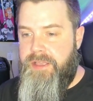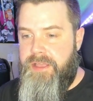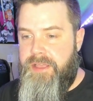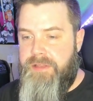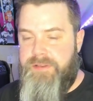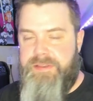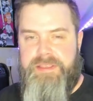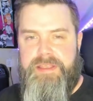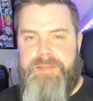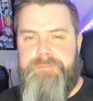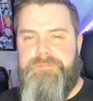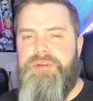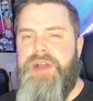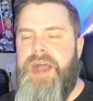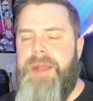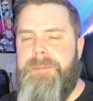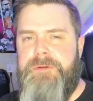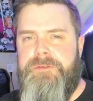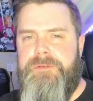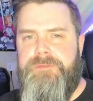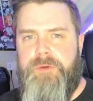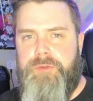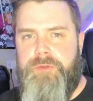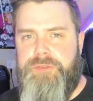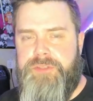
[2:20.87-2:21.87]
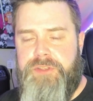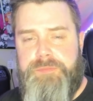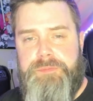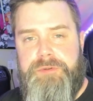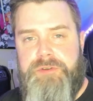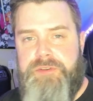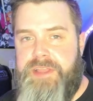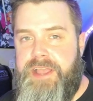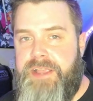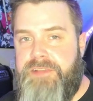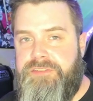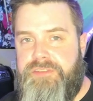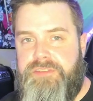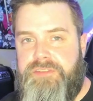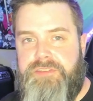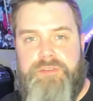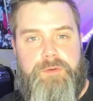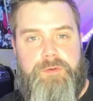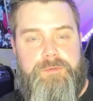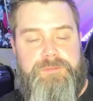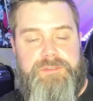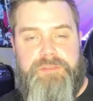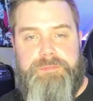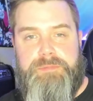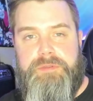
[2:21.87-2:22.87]
improper voltage protection, so
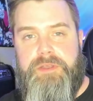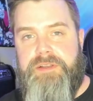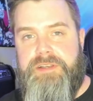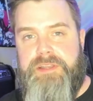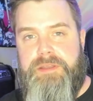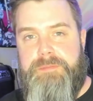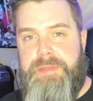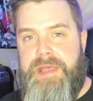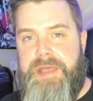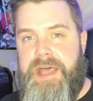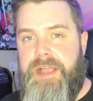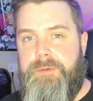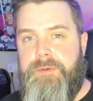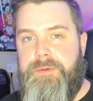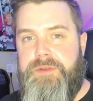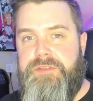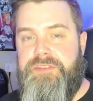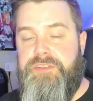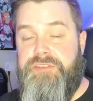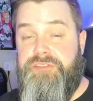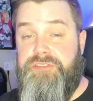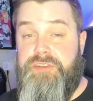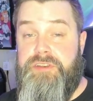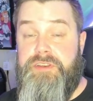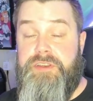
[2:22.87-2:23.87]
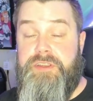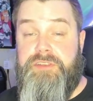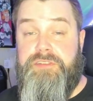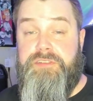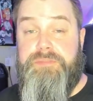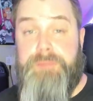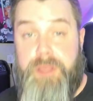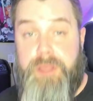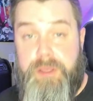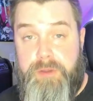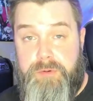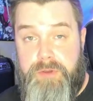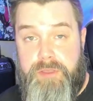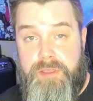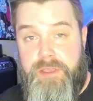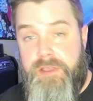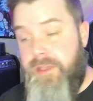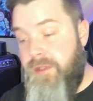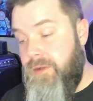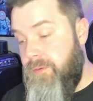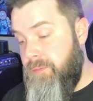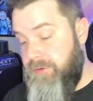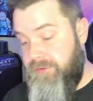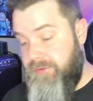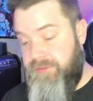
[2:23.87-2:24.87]
if it's plugged in backwards, it shouldn't explode,
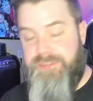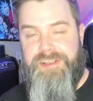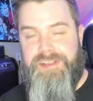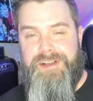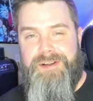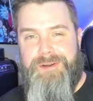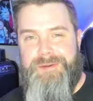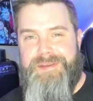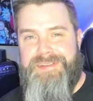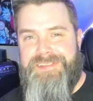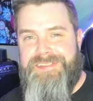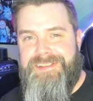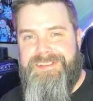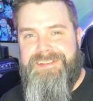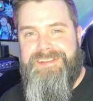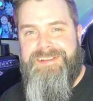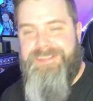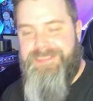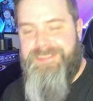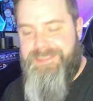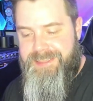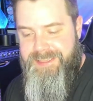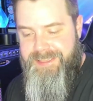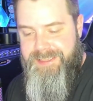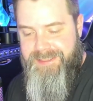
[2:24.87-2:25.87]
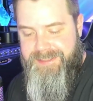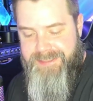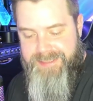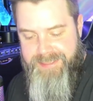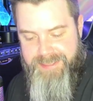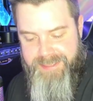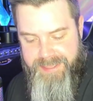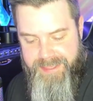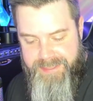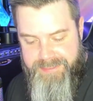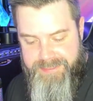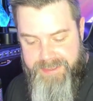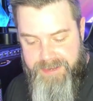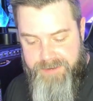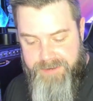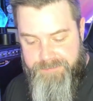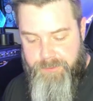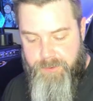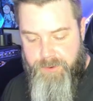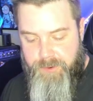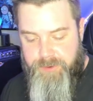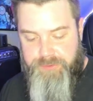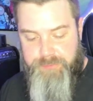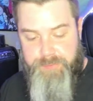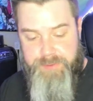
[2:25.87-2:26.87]
which is always a good thing. And then, of
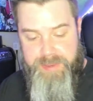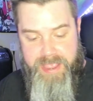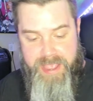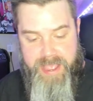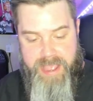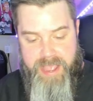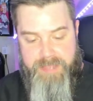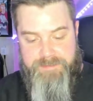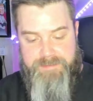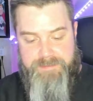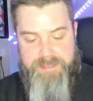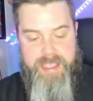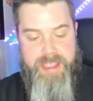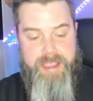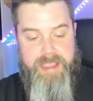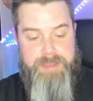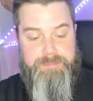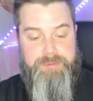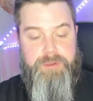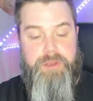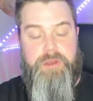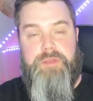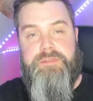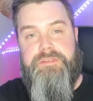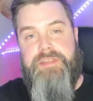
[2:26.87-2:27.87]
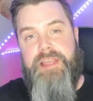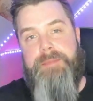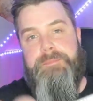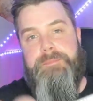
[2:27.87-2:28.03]
course, we have a prototype